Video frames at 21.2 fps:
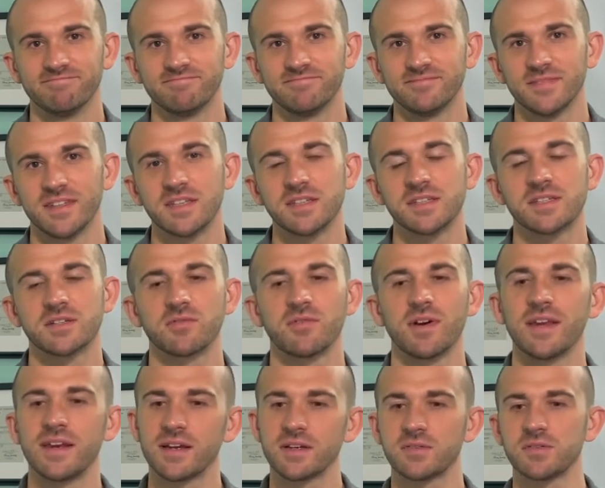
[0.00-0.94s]
This is a
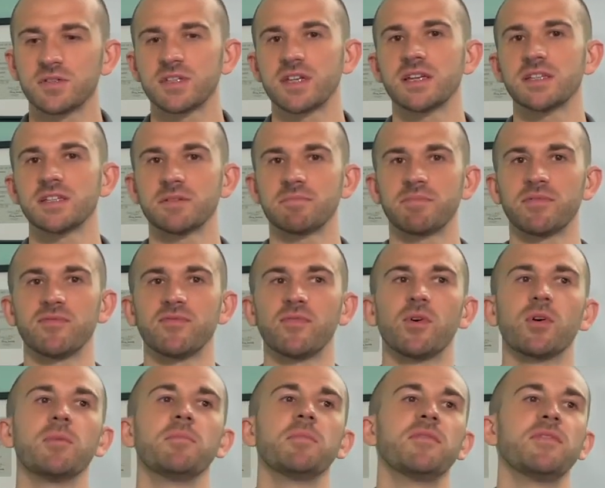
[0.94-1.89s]
great exercise to
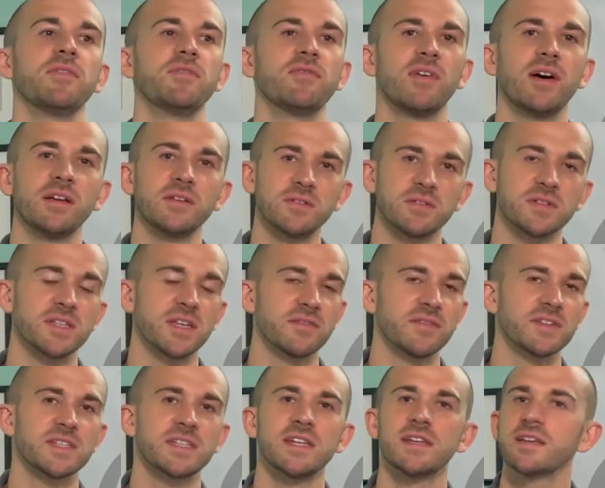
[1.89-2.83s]
perform if you find
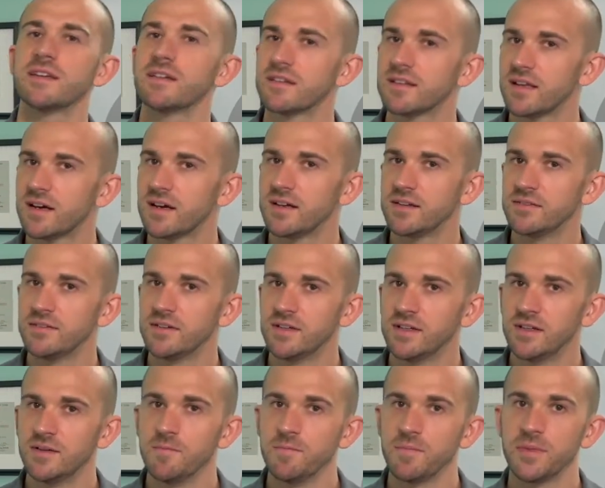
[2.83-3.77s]
yourself sitting a lot,
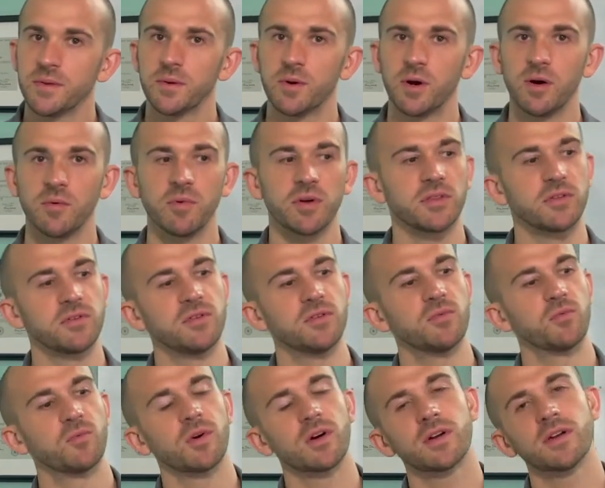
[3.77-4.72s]
whether you
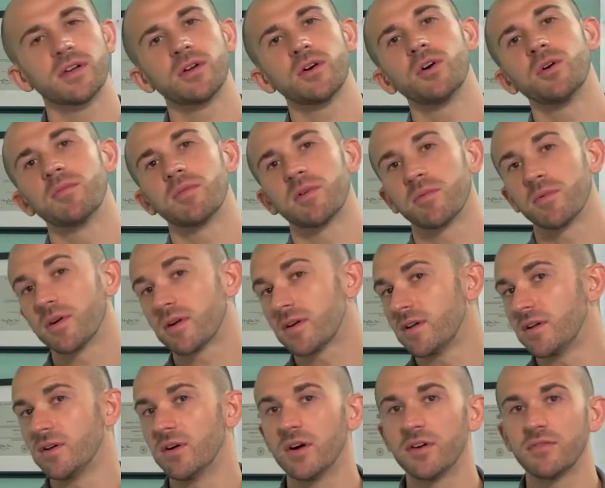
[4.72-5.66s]
work at home or work
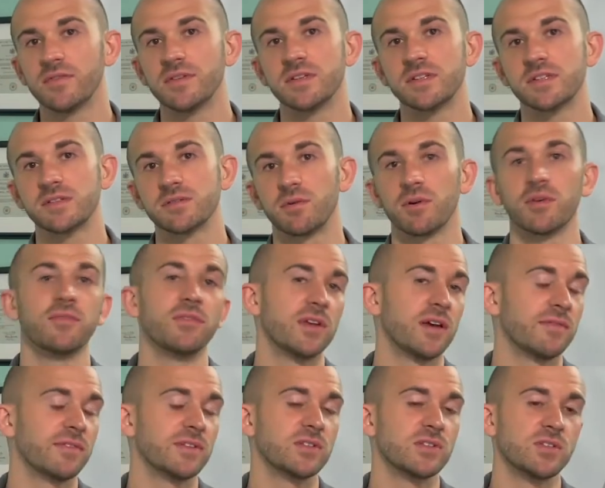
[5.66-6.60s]
in an office, or if you
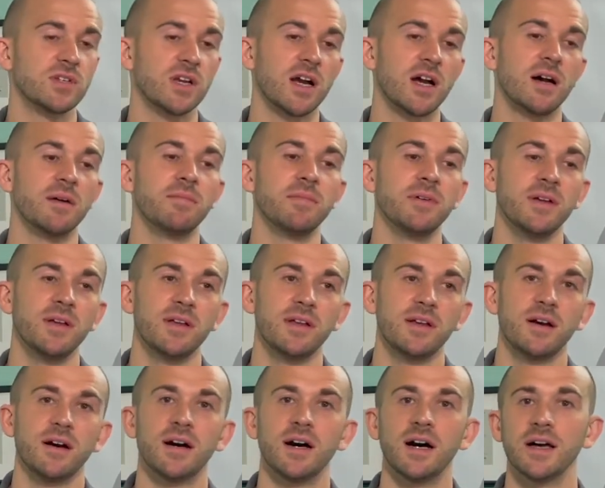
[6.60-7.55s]
have a job
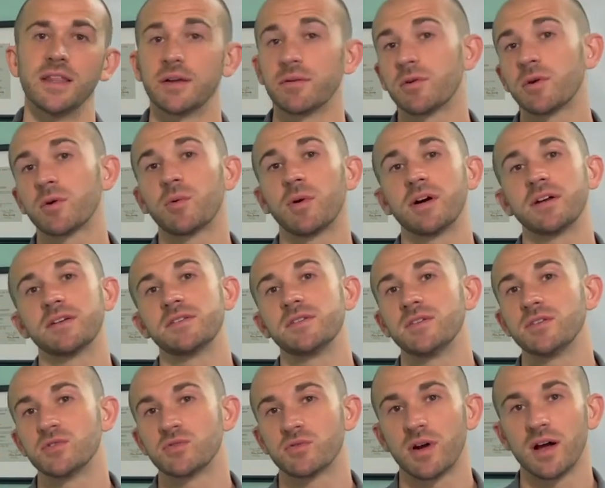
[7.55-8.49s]
that requires you
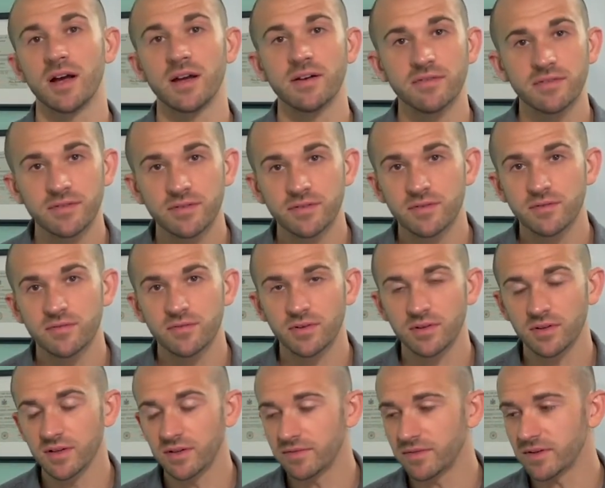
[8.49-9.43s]
to drive for a
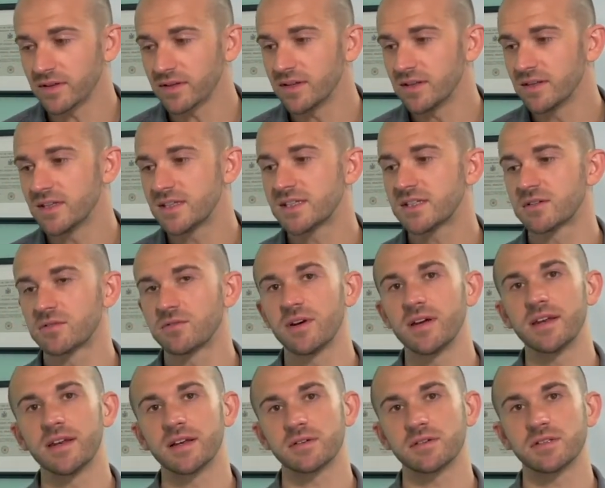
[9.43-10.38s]
living. This is a
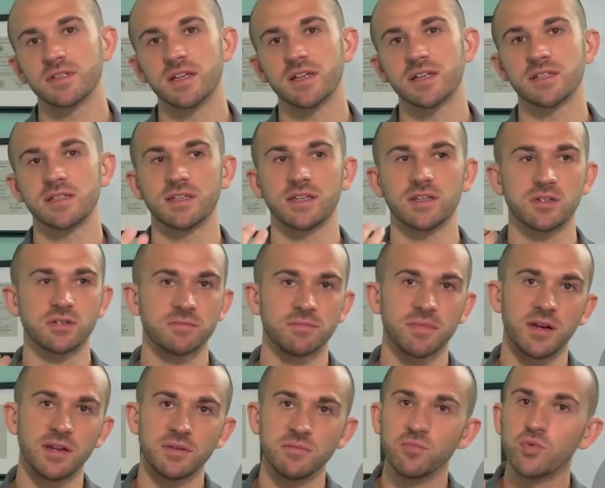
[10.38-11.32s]
great exercise to get your
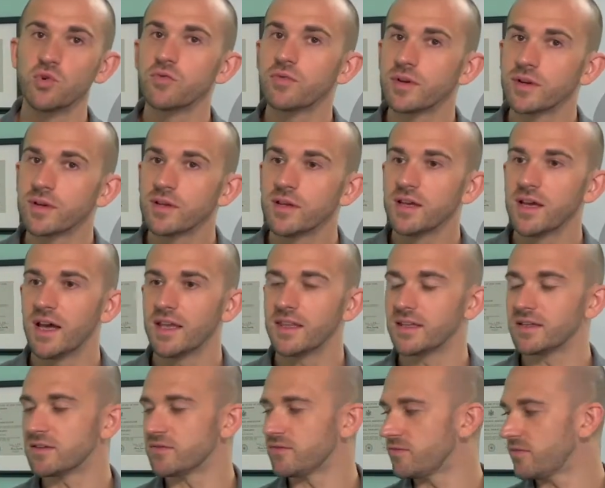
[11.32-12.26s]
body moving and
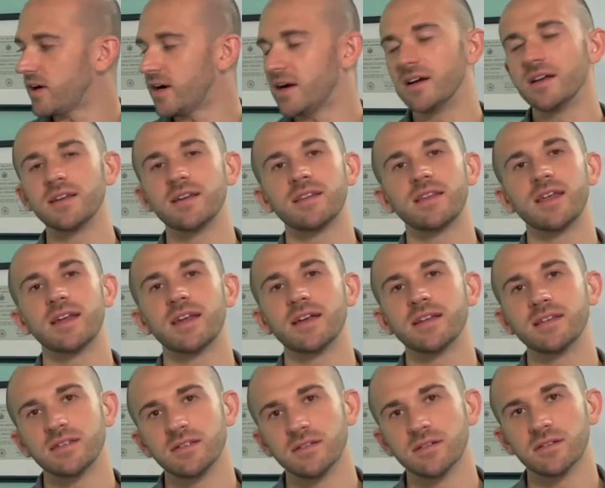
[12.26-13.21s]
then to find that
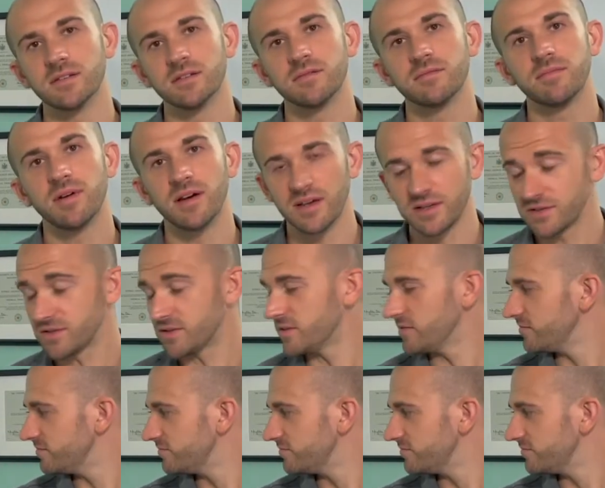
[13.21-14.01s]
ideal posture.